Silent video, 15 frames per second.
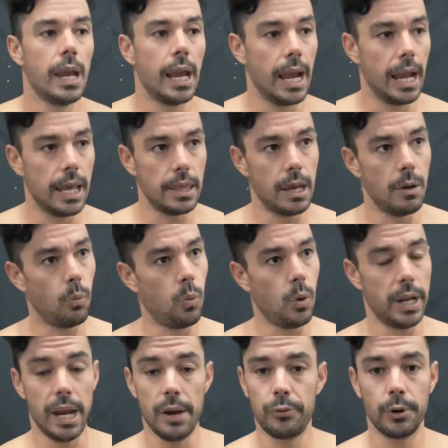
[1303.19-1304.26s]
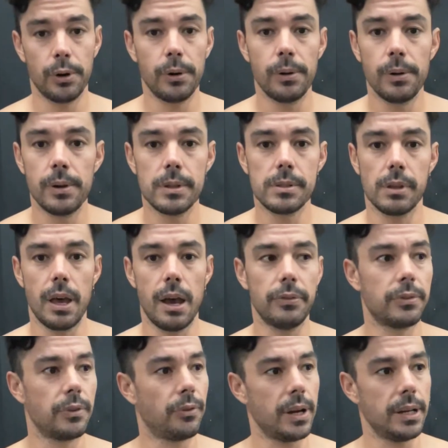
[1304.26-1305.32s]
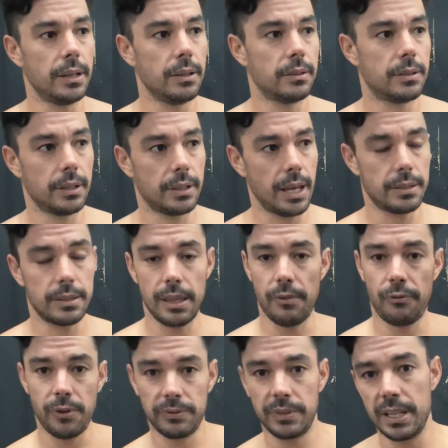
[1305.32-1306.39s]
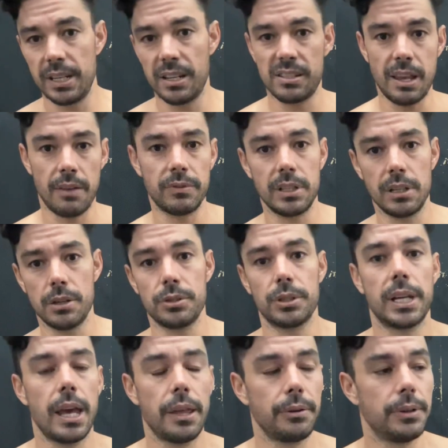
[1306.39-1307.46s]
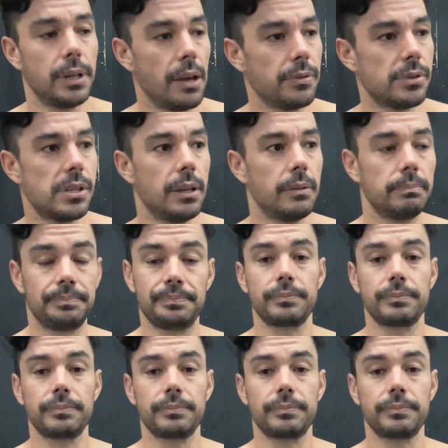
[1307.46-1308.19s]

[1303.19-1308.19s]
And then whatever is left, to get to that 15 to 1700 calorie deficit,